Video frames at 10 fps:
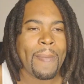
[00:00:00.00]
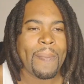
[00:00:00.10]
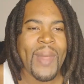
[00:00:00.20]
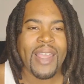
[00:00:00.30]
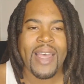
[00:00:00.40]

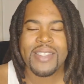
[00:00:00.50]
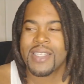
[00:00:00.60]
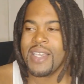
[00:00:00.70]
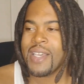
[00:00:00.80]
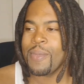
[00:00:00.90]
Like I
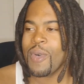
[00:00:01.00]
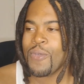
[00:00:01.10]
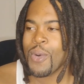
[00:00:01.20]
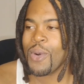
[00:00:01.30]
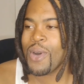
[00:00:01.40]
said
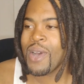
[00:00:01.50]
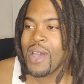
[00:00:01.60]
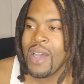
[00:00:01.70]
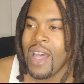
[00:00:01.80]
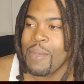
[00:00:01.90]
before,
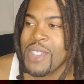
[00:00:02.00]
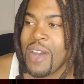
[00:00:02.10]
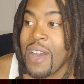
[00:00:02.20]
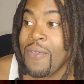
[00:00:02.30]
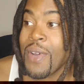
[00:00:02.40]
I'm
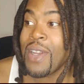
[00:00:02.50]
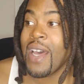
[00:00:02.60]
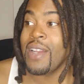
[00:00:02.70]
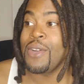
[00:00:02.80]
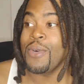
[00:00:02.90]
sorry for
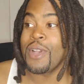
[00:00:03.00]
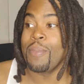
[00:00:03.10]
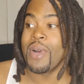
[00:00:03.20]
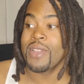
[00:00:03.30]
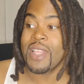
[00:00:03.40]
not doing the
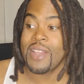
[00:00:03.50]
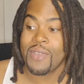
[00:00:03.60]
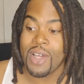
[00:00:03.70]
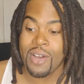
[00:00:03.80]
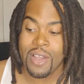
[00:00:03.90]
birthday
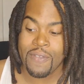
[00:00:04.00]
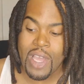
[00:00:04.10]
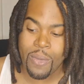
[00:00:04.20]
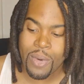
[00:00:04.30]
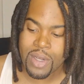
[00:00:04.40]
vlog. If
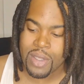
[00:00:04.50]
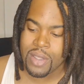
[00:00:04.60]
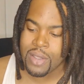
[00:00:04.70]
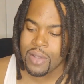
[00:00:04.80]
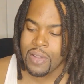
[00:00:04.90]

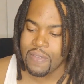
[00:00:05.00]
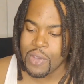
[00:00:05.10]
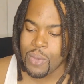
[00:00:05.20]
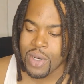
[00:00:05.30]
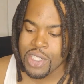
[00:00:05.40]
you
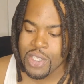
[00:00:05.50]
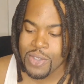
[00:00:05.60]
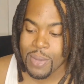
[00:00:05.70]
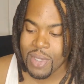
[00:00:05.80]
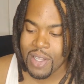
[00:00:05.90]
wanna show
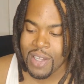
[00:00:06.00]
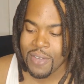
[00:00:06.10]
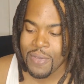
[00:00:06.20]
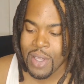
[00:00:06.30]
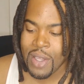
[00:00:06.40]
some
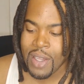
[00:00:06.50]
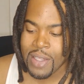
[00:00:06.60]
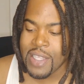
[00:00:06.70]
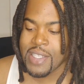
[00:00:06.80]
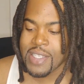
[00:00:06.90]
love,
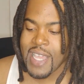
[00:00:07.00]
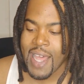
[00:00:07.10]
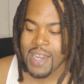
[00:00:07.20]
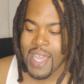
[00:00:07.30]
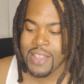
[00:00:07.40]
this is kind
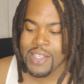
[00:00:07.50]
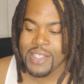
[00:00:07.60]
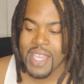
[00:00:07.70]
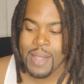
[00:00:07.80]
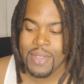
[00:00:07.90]
of like the
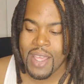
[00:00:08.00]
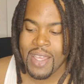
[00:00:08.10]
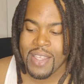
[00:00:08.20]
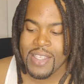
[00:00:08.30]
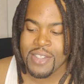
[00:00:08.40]
same
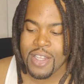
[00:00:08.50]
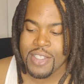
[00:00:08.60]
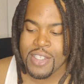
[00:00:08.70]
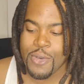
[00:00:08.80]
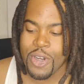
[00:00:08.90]
thing. It's
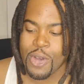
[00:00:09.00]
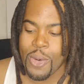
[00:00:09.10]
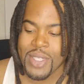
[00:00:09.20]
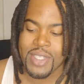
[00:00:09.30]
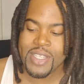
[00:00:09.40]
going to go
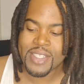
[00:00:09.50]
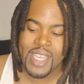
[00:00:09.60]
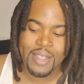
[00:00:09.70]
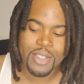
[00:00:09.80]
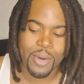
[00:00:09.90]
into the
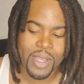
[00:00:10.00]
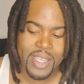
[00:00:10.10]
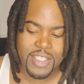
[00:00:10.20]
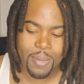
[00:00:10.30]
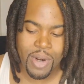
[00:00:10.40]
same token
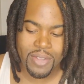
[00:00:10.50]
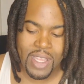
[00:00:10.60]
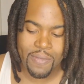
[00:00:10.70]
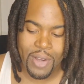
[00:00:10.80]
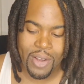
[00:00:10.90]
as the birthday
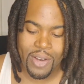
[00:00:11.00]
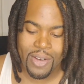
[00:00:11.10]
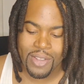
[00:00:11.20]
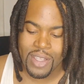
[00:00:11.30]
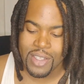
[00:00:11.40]

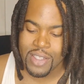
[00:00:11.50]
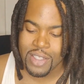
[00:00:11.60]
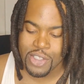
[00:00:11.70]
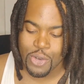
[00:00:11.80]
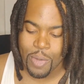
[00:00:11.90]
vlog,
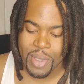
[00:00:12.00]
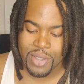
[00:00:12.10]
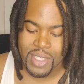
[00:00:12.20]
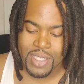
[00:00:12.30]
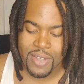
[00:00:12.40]
the Scorpio
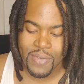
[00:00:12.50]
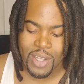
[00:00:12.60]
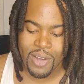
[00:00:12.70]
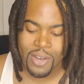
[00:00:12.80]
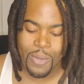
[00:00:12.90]
season
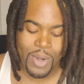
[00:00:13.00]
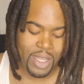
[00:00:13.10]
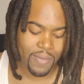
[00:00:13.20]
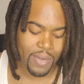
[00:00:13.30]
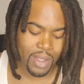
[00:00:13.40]
vlog or
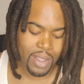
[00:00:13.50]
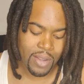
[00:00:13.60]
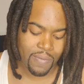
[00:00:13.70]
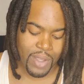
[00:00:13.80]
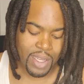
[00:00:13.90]
whatever
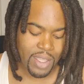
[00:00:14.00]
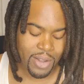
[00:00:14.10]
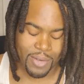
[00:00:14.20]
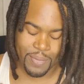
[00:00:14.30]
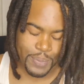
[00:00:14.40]
video.